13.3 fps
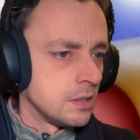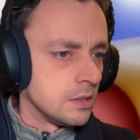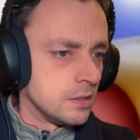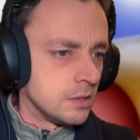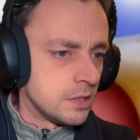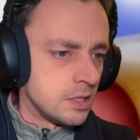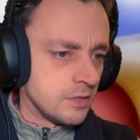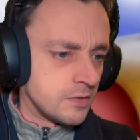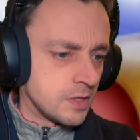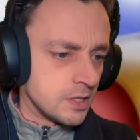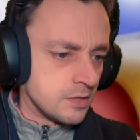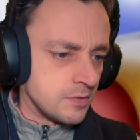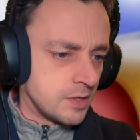and see if
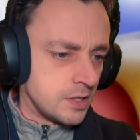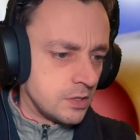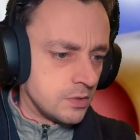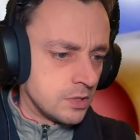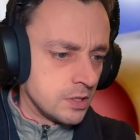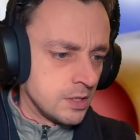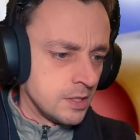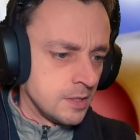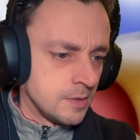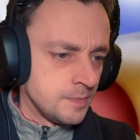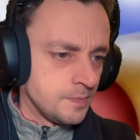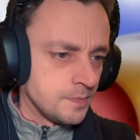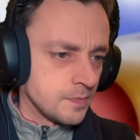that's of any use.
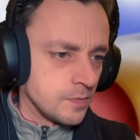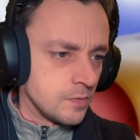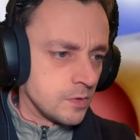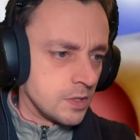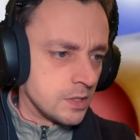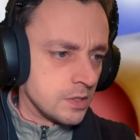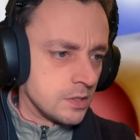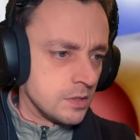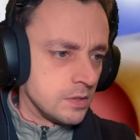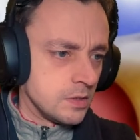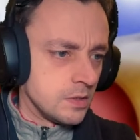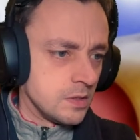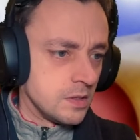Right
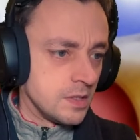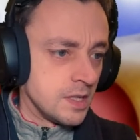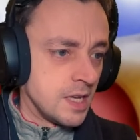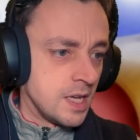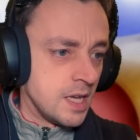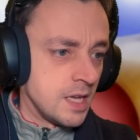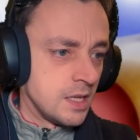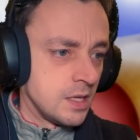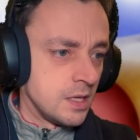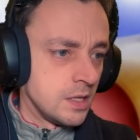there